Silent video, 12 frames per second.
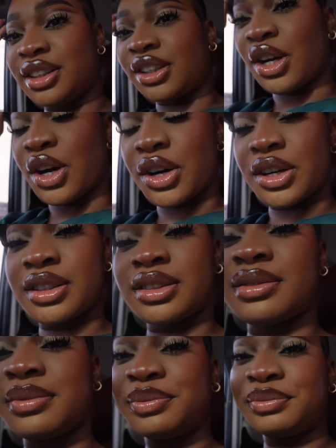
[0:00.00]
Y'all,
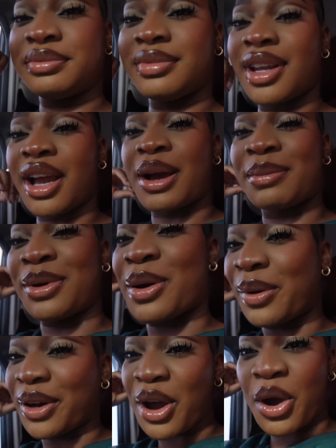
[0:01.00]
I'm
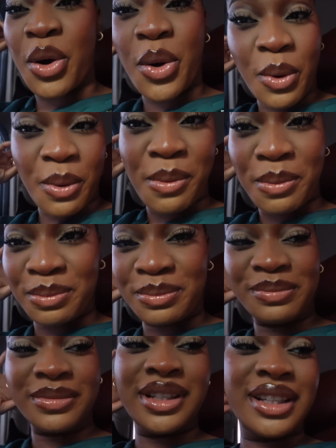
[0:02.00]
going home. And
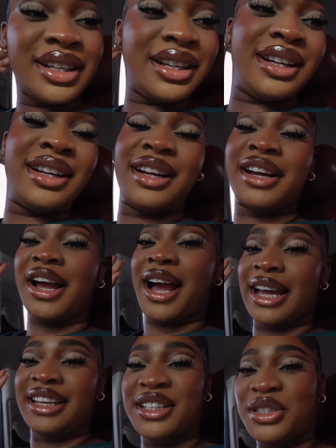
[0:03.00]

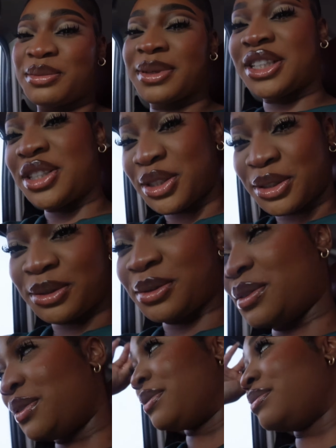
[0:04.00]
I didn't do my shoe.